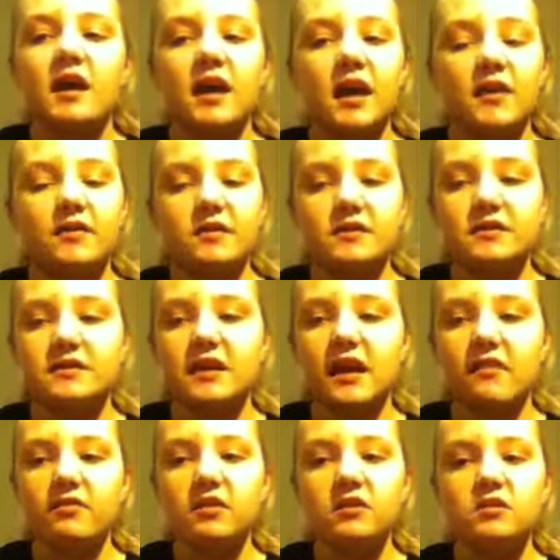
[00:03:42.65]
and the
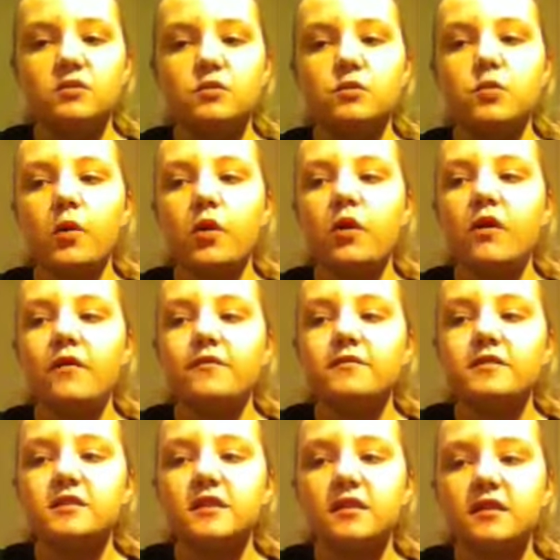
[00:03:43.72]
7
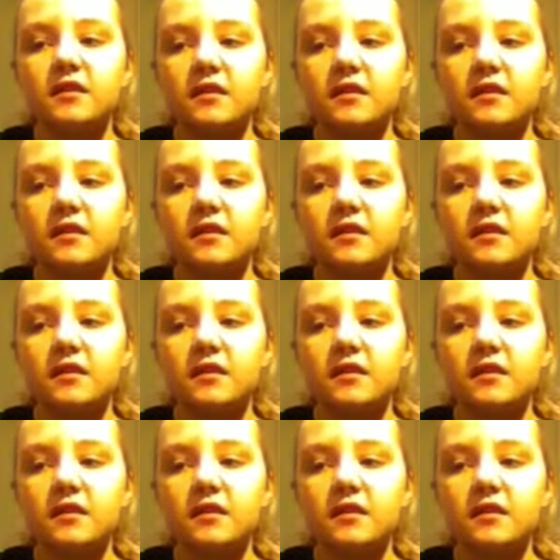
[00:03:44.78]
dwarfs.